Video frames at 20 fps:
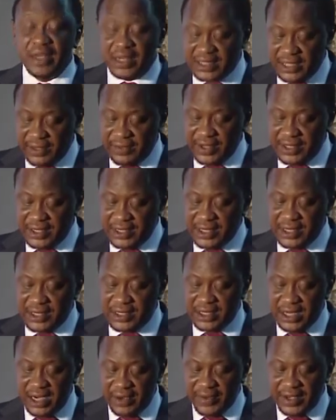activities
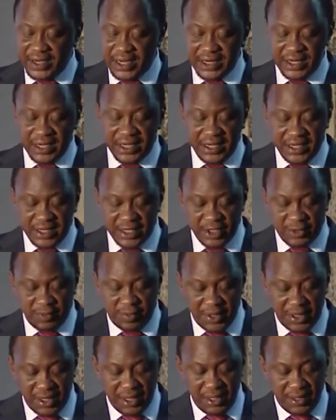covered under
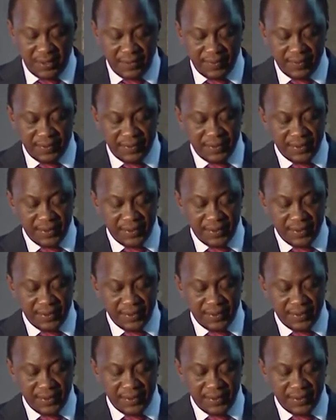ESP